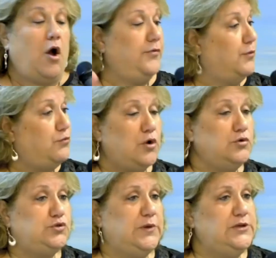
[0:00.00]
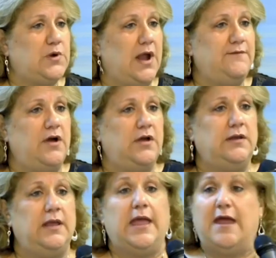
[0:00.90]
the roads we drive
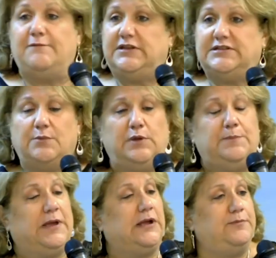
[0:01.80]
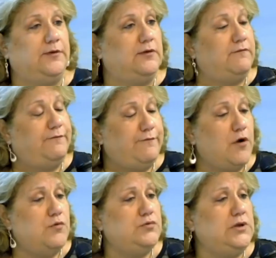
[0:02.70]
on, every time we pick up the
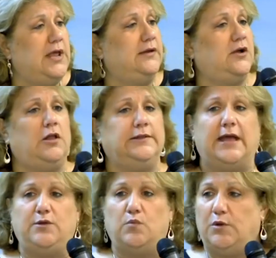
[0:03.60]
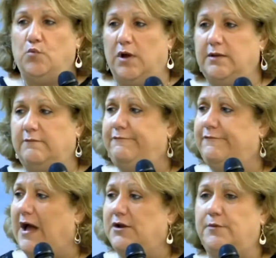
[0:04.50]
phone and call 911,
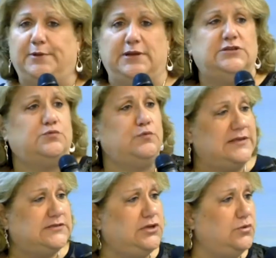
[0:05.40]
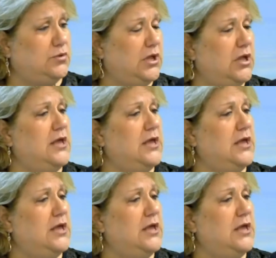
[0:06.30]
fire, police, rescue,